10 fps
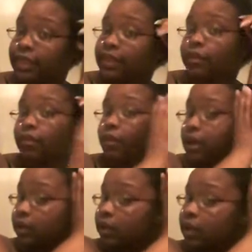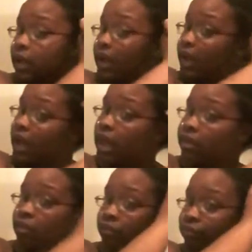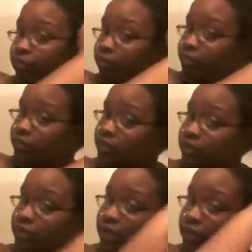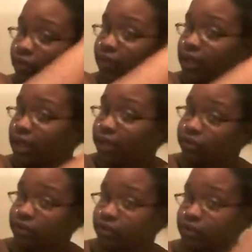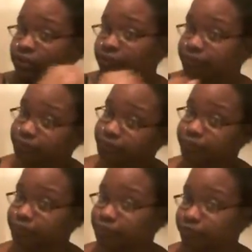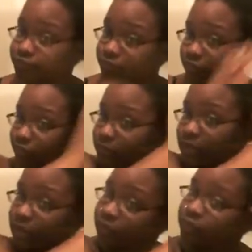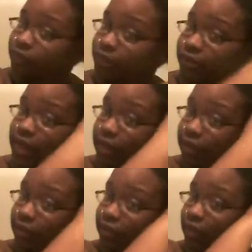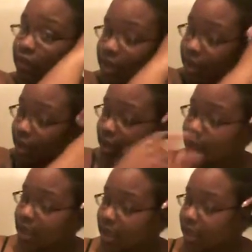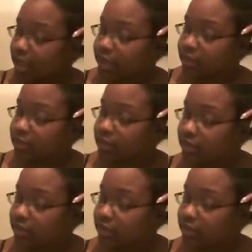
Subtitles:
then 1 at the roots and on the edges. And I just worked that in, and